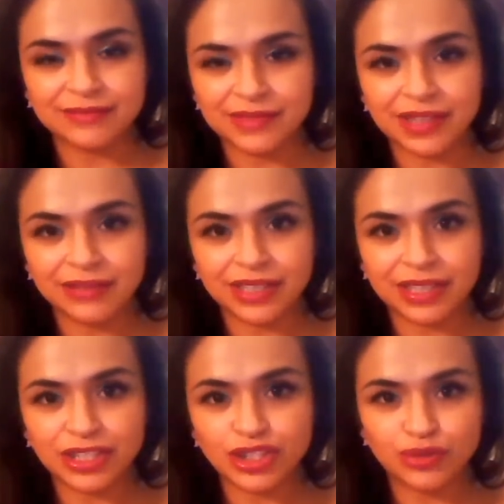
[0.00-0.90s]

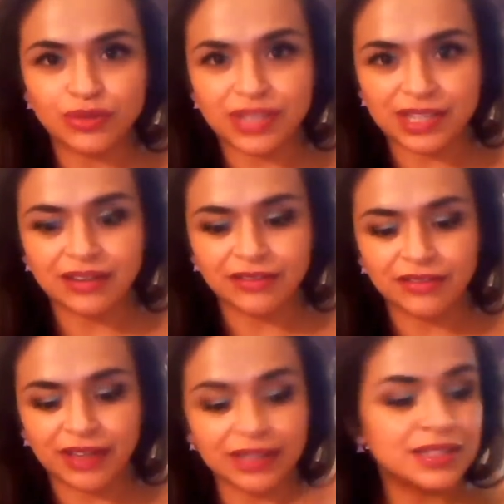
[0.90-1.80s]
lovely dewy
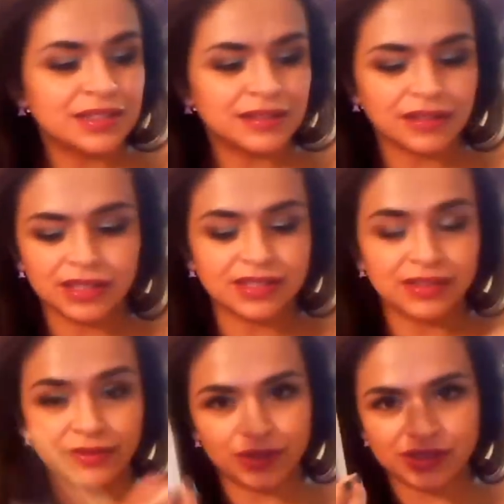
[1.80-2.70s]
effect because
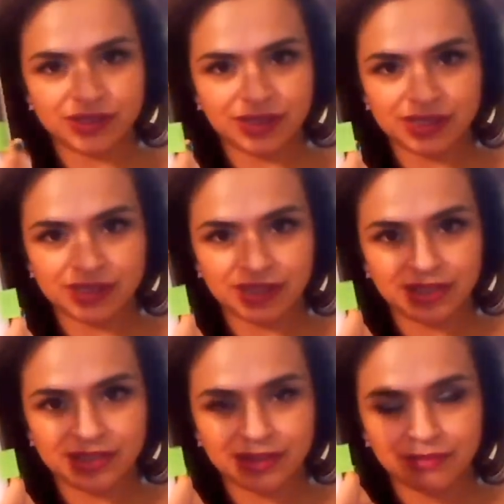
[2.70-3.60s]
of course this
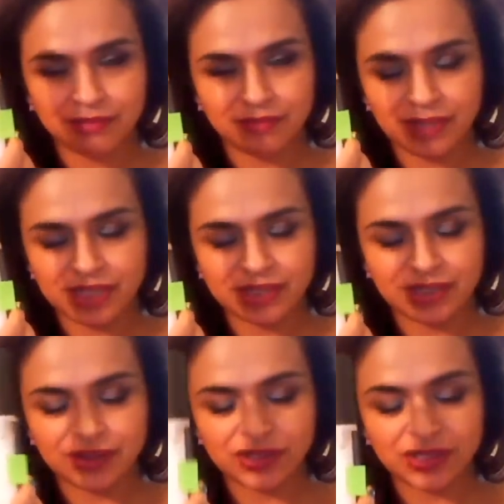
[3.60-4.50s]
is amazing.
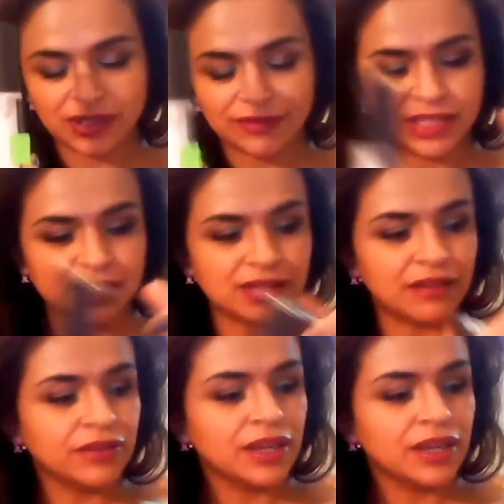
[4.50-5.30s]
I just love this stuff.